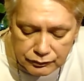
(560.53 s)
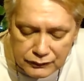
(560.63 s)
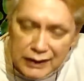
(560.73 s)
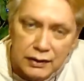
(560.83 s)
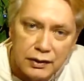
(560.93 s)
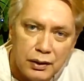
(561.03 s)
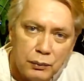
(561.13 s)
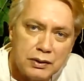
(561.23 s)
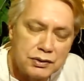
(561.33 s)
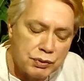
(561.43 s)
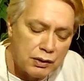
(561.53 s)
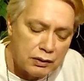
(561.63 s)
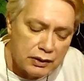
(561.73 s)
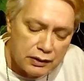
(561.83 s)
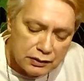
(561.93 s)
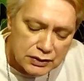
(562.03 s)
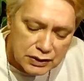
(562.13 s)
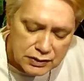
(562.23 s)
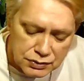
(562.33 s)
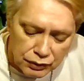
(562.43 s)
You know what it's falling into?
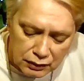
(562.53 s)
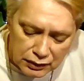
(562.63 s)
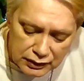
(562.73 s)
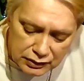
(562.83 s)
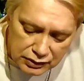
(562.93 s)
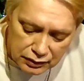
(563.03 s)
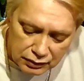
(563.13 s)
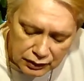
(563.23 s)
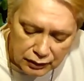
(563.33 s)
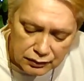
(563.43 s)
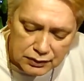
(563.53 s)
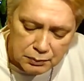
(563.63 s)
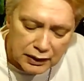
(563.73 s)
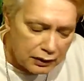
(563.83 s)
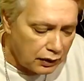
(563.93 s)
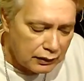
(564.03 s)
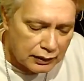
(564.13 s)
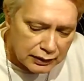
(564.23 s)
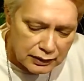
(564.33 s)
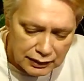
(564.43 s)
It's falling into, you know, to me,
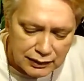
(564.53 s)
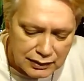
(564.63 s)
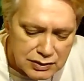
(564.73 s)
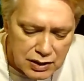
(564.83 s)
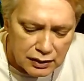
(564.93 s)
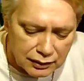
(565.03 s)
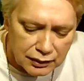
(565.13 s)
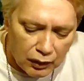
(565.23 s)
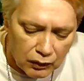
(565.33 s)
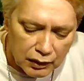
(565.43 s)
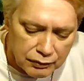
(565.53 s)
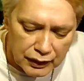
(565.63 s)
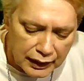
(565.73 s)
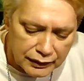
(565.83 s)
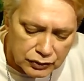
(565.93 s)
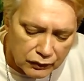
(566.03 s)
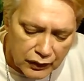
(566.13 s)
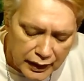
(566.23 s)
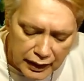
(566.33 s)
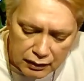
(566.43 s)
it's not a hard financial
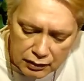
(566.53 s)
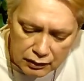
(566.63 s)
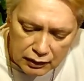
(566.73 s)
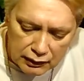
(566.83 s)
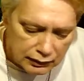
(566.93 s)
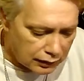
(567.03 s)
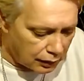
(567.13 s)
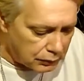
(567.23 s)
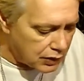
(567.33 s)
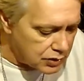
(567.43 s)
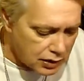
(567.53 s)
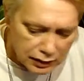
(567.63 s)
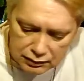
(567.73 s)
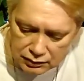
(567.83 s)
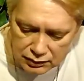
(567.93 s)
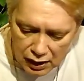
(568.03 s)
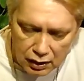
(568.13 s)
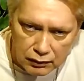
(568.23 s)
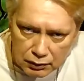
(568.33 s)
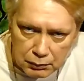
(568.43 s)
thing. You know, I'm not seeing
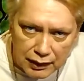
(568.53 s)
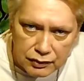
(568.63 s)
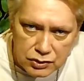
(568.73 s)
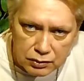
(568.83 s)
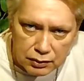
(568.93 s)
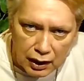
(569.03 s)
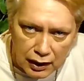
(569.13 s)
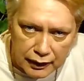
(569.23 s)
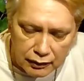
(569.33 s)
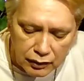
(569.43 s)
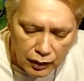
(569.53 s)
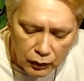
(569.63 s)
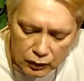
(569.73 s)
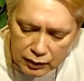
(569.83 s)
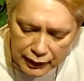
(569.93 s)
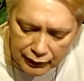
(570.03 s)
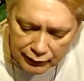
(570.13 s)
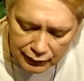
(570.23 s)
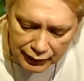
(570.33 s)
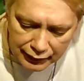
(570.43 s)
dollar amounts of high or low or
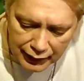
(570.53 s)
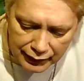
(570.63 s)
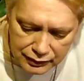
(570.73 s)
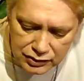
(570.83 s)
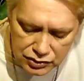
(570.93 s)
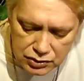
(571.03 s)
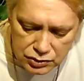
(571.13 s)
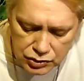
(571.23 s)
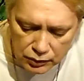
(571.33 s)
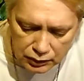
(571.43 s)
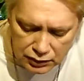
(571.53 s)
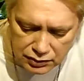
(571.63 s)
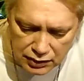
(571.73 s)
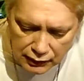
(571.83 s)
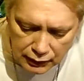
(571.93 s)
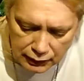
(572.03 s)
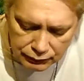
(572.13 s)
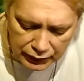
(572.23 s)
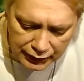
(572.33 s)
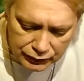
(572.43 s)
anything like that. It's just showing it as
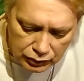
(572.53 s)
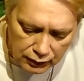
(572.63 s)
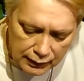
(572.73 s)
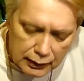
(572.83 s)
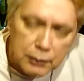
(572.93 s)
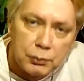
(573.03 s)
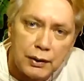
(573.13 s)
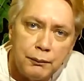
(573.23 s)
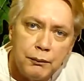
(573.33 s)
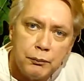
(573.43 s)
financial. But,